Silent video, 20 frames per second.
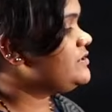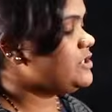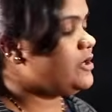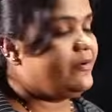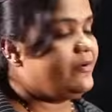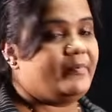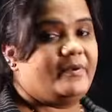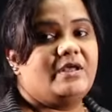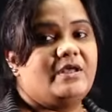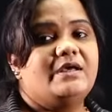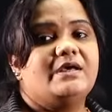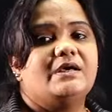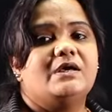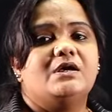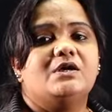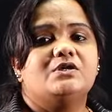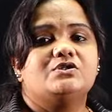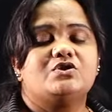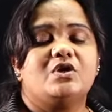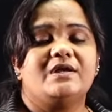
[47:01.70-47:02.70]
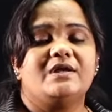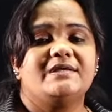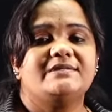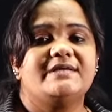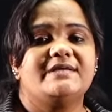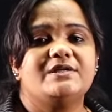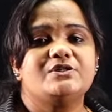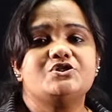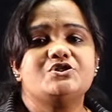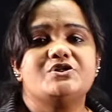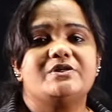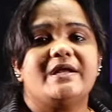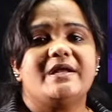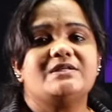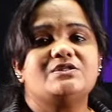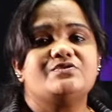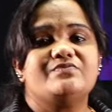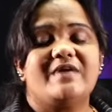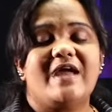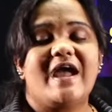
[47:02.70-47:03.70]
are available. So listen
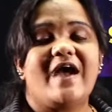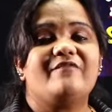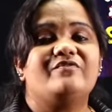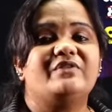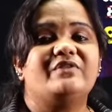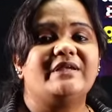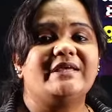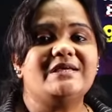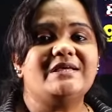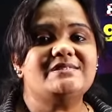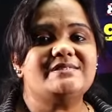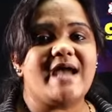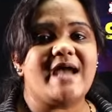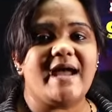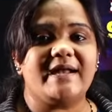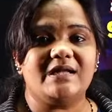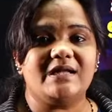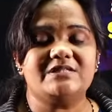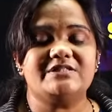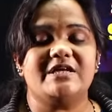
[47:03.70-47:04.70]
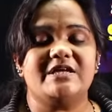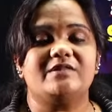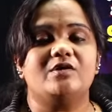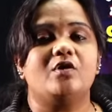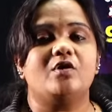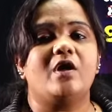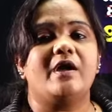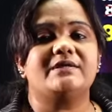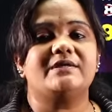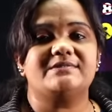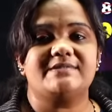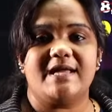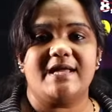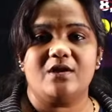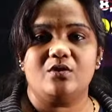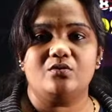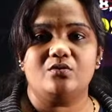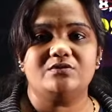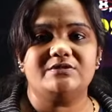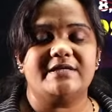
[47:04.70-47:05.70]
students, we have 3 channels, Chandan Loix
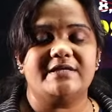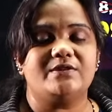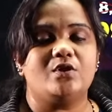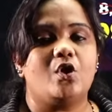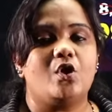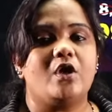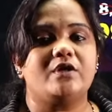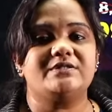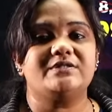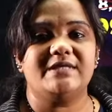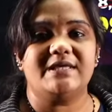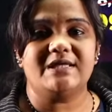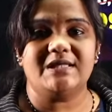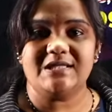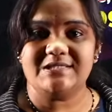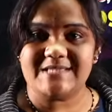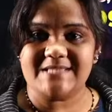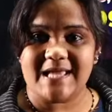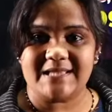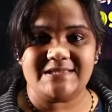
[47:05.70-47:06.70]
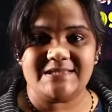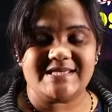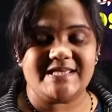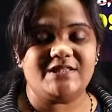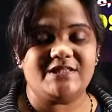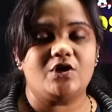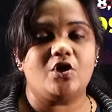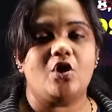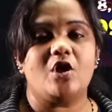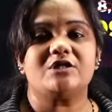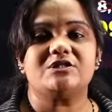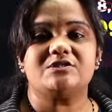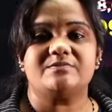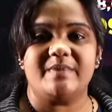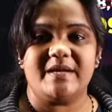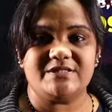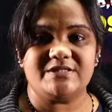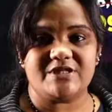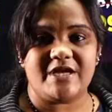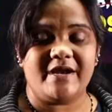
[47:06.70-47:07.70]
Telugu, Chandan Loix English and Chandan Loix
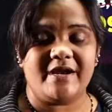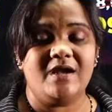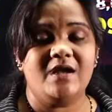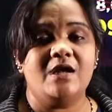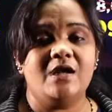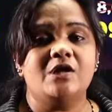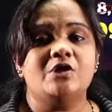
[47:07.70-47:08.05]
main channel.